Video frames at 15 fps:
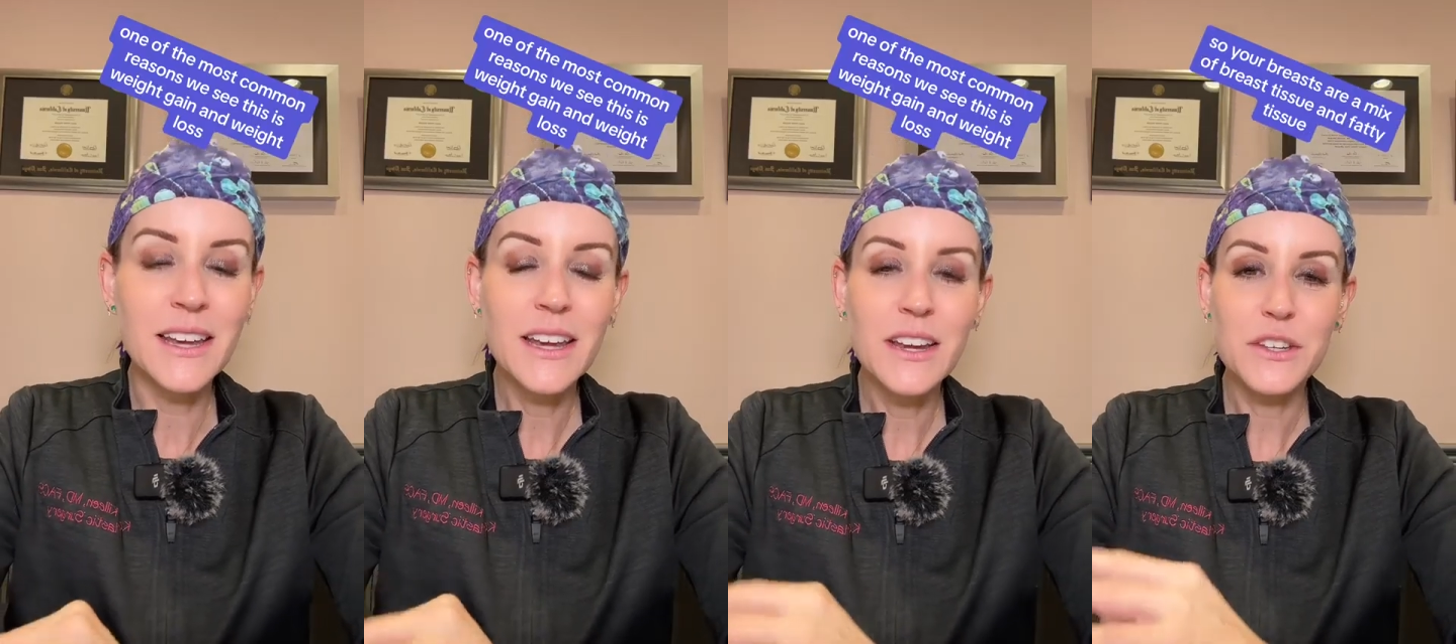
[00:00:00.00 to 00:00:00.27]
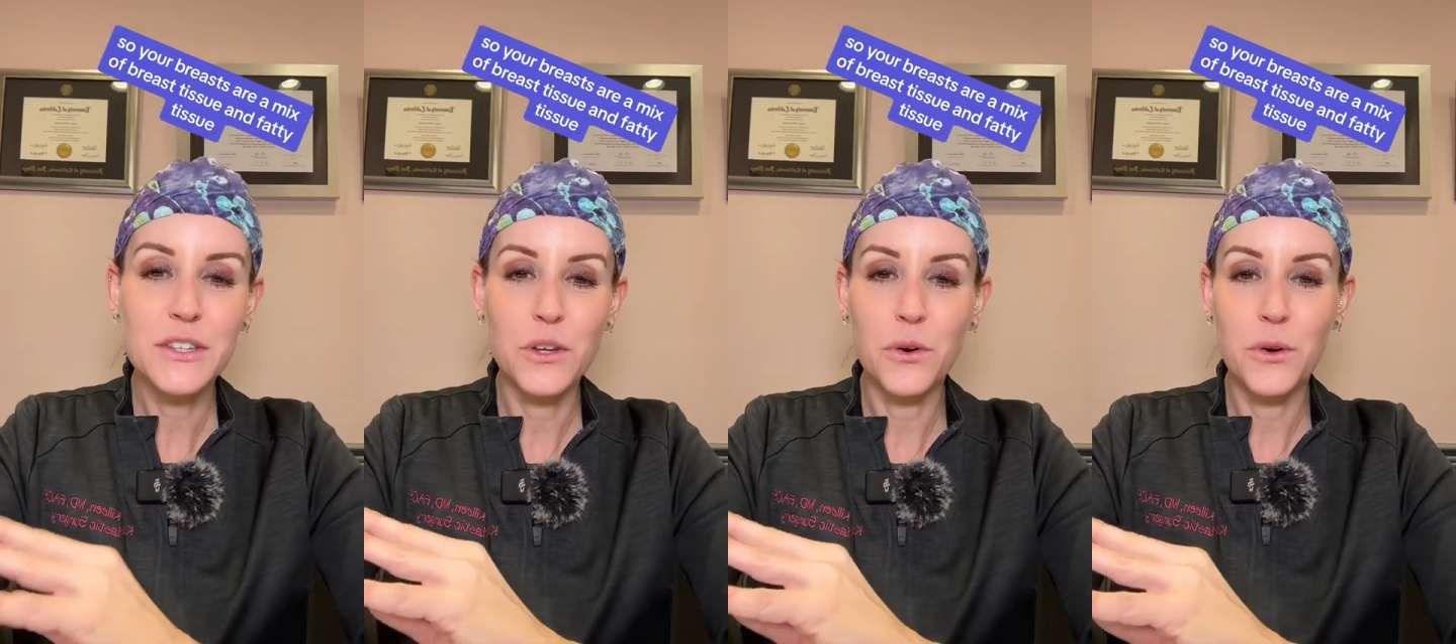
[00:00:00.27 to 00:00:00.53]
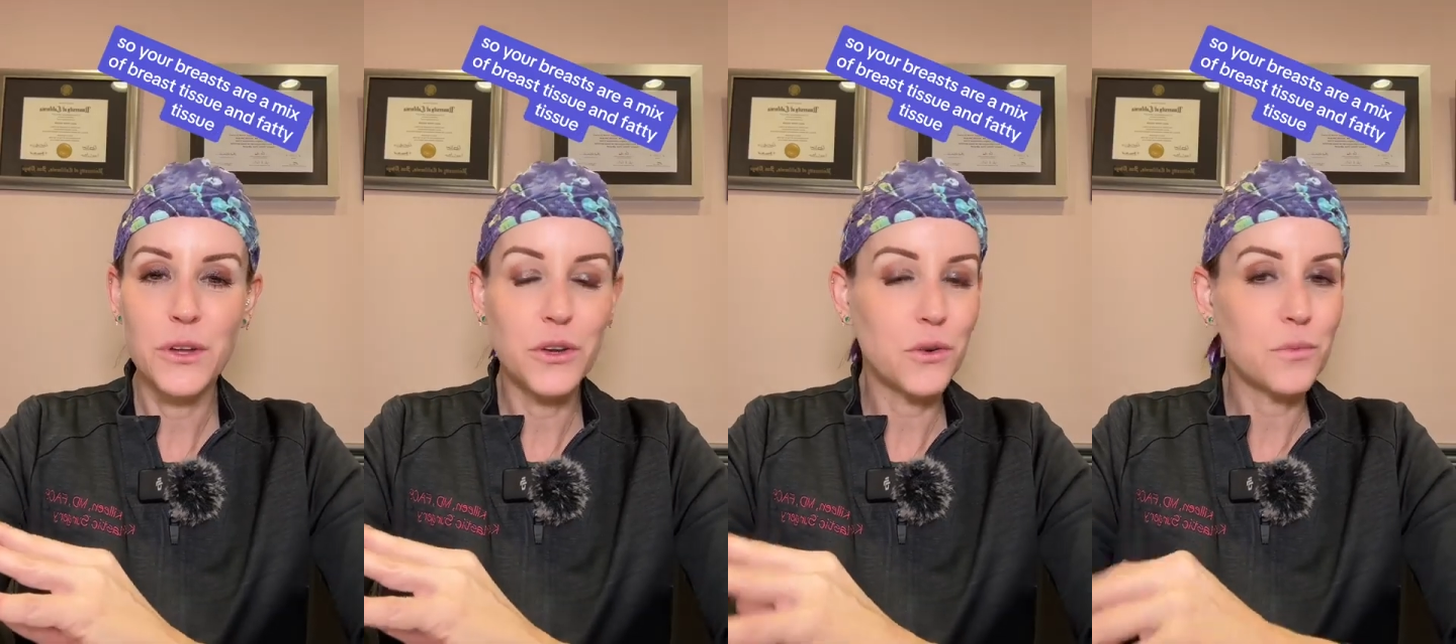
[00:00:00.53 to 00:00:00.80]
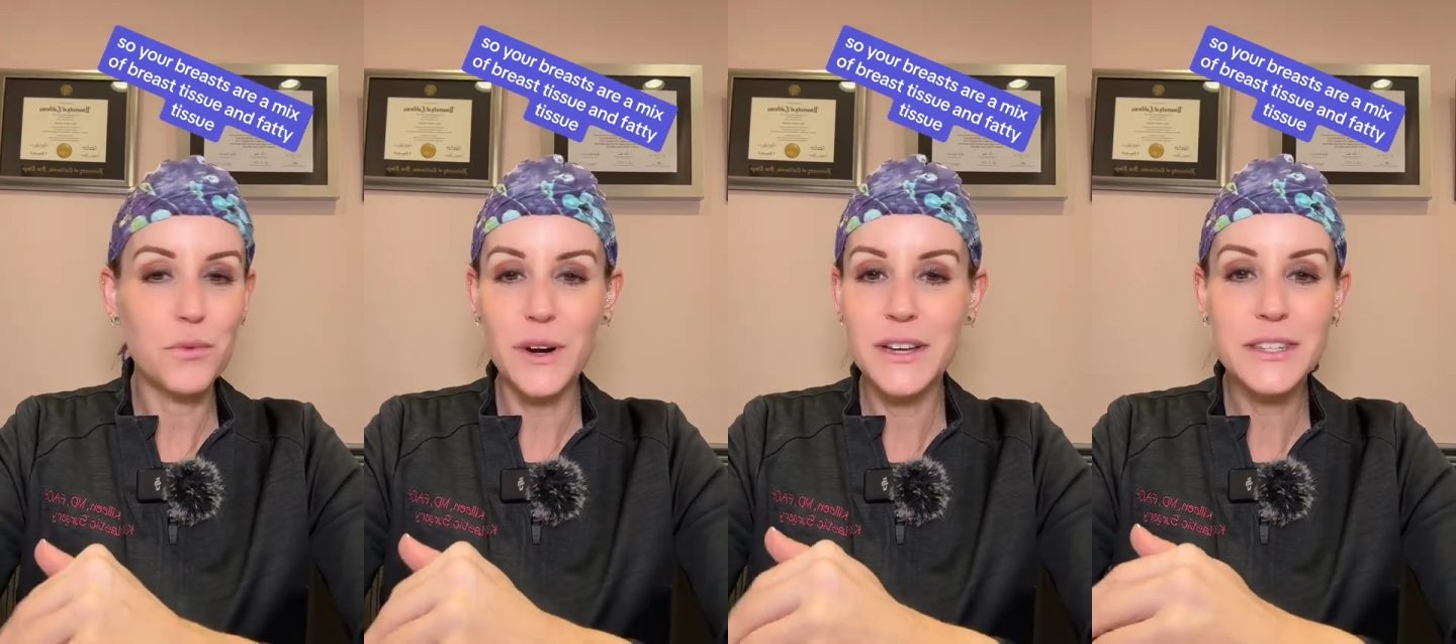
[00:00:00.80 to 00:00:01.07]
So your
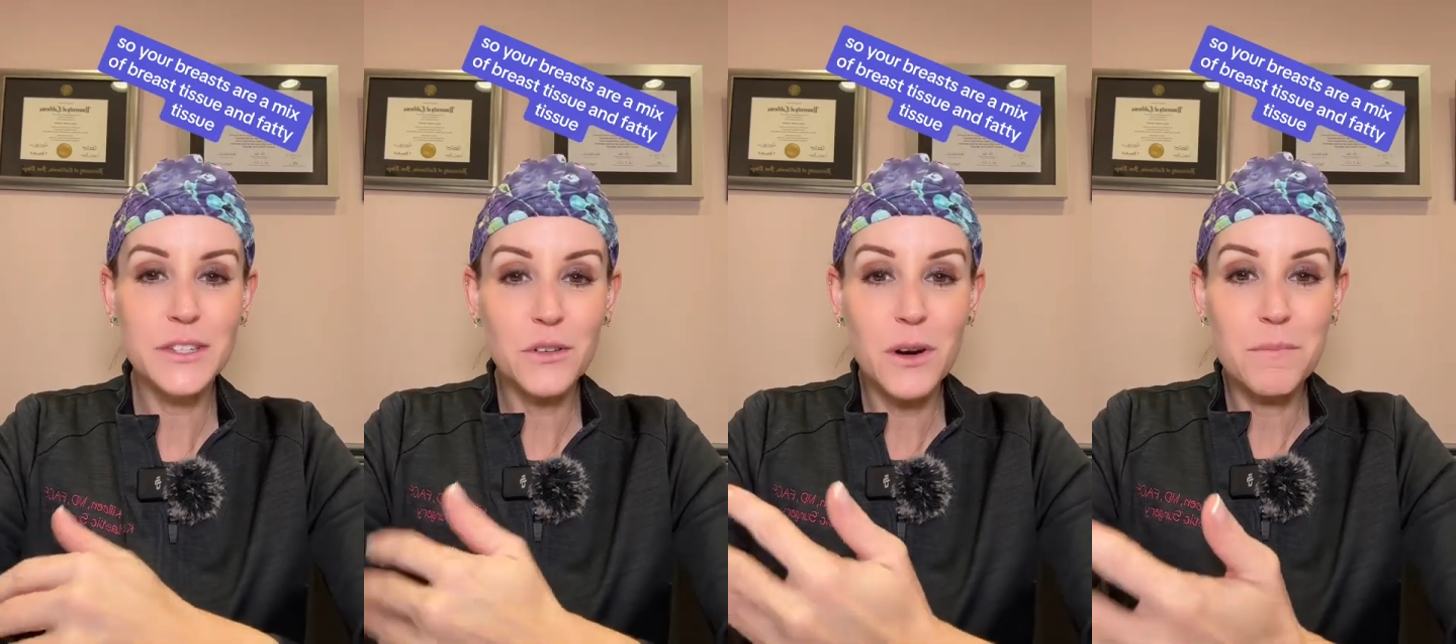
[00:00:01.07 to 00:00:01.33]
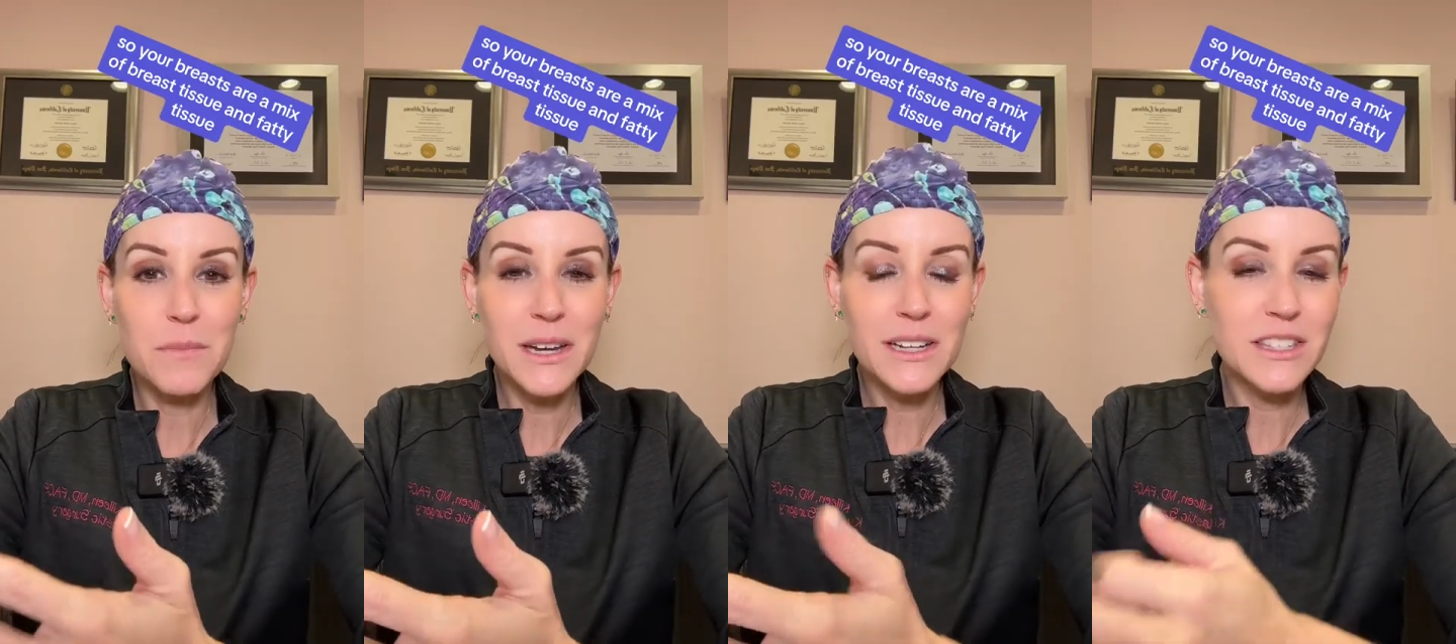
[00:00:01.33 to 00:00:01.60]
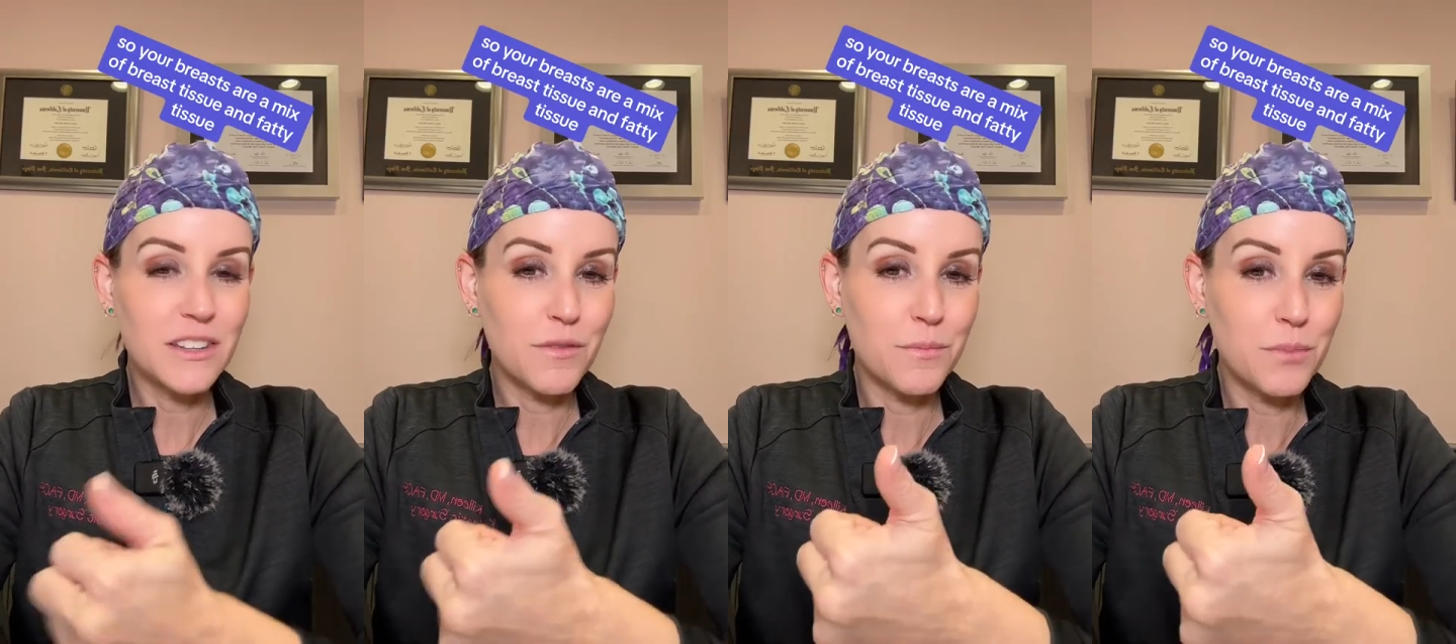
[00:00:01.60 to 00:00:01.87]
breasts are a mix of